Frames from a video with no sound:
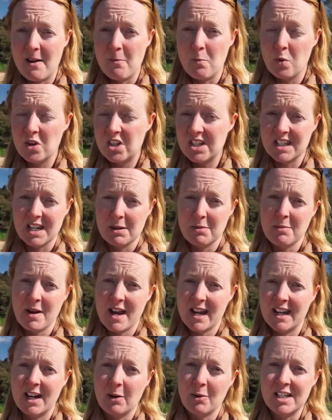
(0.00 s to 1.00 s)
We're just going to be
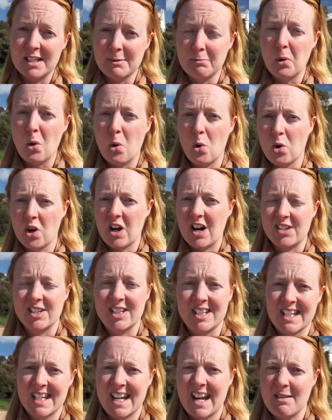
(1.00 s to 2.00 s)
making our way to Port Augusta
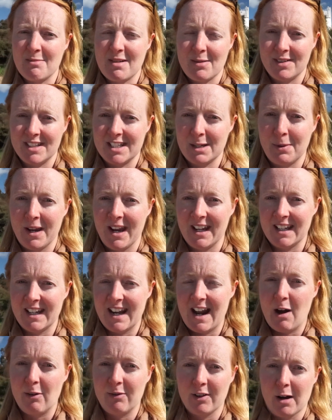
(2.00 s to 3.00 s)
today, maybe dipping in and
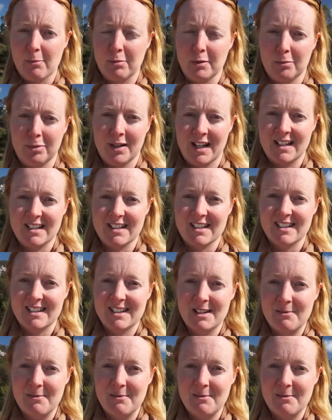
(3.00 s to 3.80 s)
out of a couple of places.